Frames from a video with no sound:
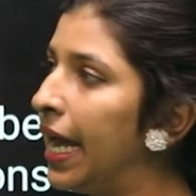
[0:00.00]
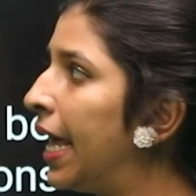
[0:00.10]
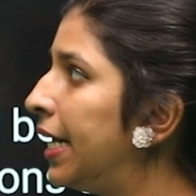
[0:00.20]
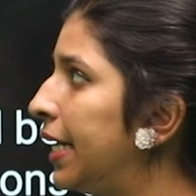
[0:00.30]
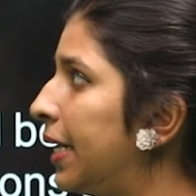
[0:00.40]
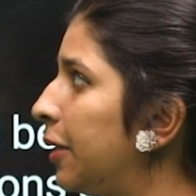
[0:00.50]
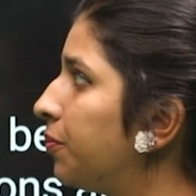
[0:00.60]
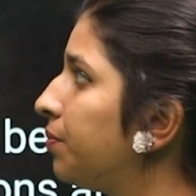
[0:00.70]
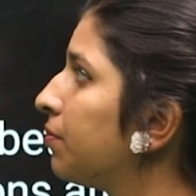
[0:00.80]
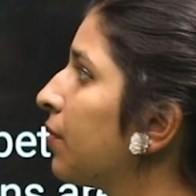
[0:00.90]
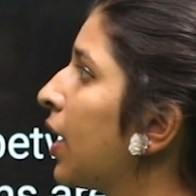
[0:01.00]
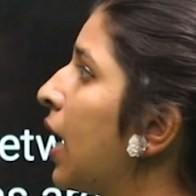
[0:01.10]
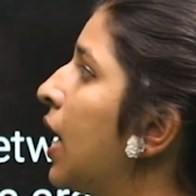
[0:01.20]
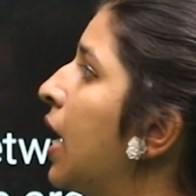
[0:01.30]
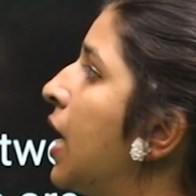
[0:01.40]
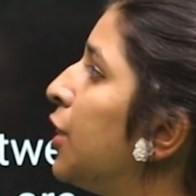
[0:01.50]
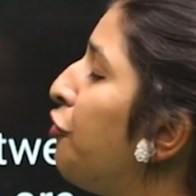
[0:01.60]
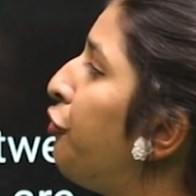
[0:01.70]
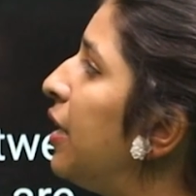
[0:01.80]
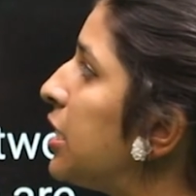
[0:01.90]
Heredity. The
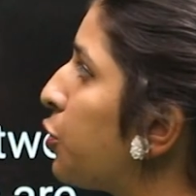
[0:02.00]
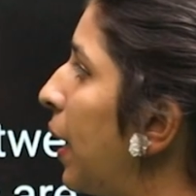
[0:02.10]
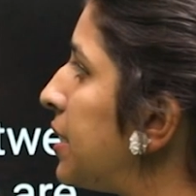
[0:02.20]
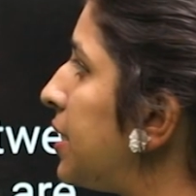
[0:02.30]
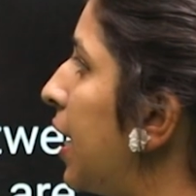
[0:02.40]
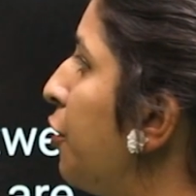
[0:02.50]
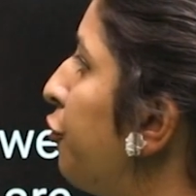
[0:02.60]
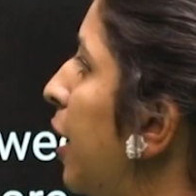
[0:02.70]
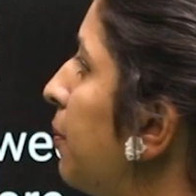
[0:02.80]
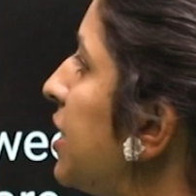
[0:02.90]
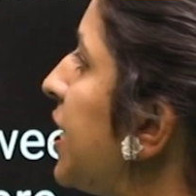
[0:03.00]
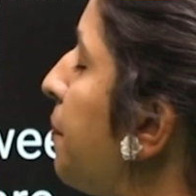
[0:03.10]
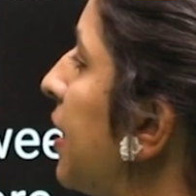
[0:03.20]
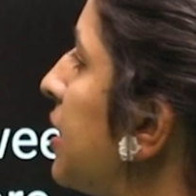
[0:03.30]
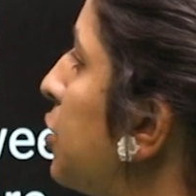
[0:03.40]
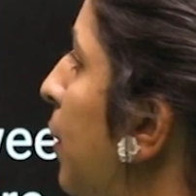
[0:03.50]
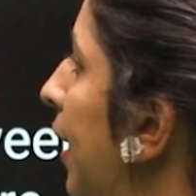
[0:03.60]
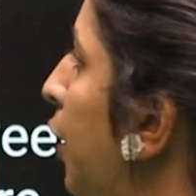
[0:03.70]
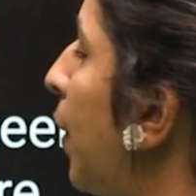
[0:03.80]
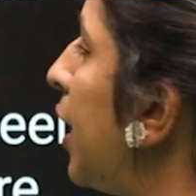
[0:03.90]
first question from the CBSE
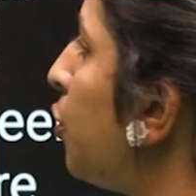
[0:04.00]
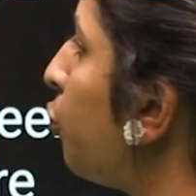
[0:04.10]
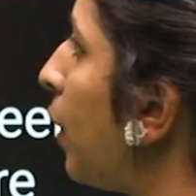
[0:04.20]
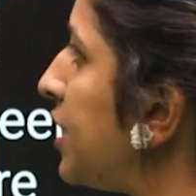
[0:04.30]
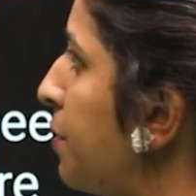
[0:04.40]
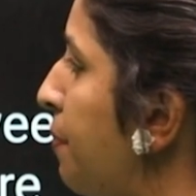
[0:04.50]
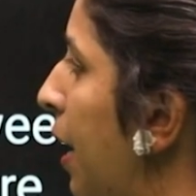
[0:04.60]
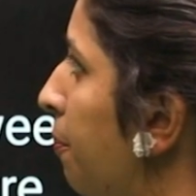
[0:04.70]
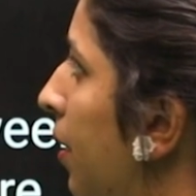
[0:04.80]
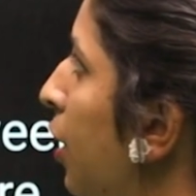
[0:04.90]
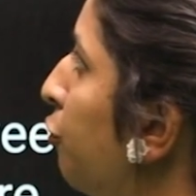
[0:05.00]
2022 question paper